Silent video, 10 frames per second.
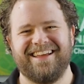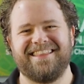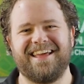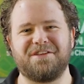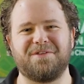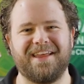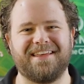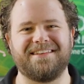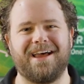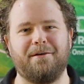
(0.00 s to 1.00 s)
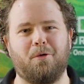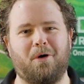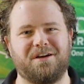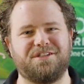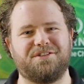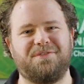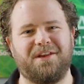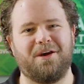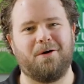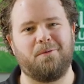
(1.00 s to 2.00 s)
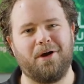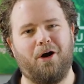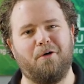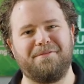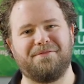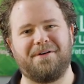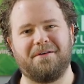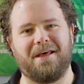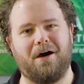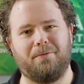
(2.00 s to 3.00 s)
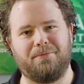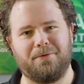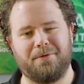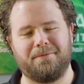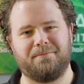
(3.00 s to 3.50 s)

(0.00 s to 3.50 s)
Thanks for taking the time to watch this video. We hope you found it helpful.